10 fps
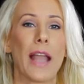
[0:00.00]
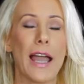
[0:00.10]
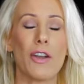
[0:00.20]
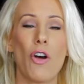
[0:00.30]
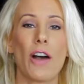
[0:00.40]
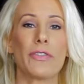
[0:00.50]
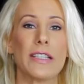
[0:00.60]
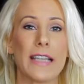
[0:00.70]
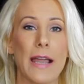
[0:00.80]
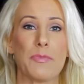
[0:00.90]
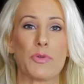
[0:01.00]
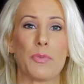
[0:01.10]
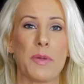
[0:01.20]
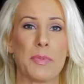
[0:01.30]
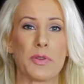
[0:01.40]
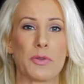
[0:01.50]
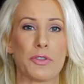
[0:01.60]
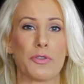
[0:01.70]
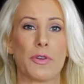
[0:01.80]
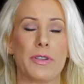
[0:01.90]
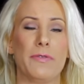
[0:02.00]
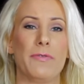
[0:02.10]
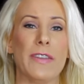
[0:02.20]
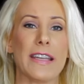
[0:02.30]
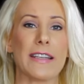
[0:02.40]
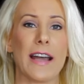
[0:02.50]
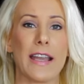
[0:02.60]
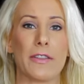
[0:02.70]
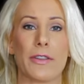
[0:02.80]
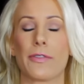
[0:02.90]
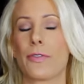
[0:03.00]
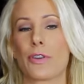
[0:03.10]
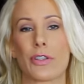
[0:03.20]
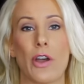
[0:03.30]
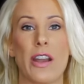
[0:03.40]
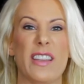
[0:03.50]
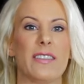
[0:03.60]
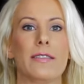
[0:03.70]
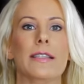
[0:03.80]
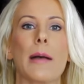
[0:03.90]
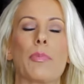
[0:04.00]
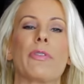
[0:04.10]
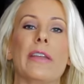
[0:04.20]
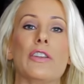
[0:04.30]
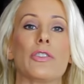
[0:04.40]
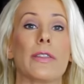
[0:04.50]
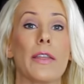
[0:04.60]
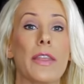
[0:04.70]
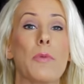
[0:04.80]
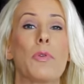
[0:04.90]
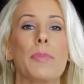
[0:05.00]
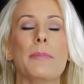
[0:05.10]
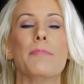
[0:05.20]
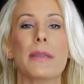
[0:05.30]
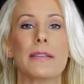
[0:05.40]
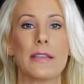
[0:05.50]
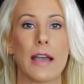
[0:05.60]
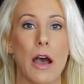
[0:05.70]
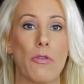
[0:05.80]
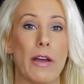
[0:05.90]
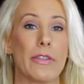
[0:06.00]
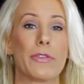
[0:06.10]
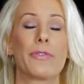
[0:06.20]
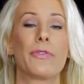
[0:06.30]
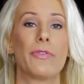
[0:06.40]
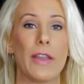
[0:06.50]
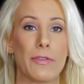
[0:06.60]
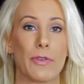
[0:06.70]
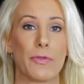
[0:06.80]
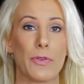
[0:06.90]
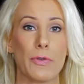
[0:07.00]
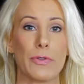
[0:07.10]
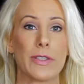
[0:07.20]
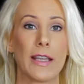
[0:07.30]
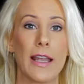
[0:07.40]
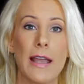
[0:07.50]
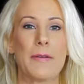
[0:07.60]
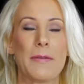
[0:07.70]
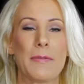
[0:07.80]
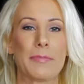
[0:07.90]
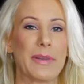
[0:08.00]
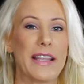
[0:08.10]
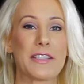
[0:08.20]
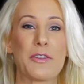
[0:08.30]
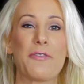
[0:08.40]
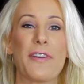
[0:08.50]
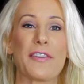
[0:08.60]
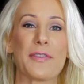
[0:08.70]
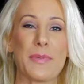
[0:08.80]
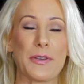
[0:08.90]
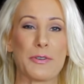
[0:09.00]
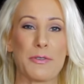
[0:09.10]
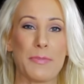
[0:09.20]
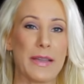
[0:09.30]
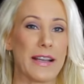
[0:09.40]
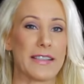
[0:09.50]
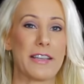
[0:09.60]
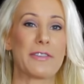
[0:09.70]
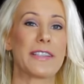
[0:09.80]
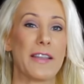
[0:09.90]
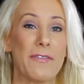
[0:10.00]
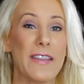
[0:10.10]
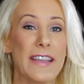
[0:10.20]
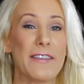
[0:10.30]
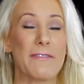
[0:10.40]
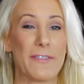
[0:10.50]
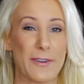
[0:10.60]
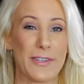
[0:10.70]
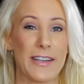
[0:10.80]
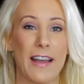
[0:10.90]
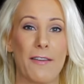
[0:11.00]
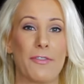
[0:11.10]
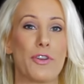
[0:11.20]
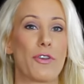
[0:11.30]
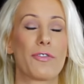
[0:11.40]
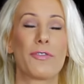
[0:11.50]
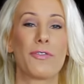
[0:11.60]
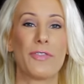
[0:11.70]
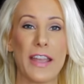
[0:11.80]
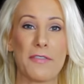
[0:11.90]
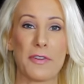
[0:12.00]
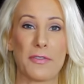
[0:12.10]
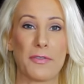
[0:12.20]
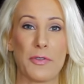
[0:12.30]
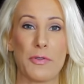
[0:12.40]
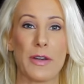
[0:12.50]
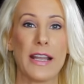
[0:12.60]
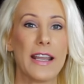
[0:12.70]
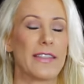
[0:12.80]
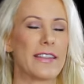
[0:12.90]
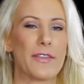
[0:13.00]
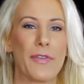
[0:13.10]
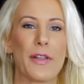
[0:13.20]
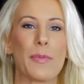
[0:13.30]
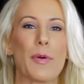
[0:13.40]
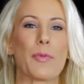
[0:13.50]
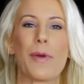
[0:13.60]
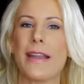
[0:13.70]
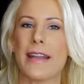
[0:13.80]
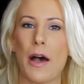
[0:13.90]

I know oftentimes when people switch to a vegan diet, their first thought is deprivation, that they will be missing out on their favorite foods. But that's so far from the truth because there is a vegan version of your favorite food that's available right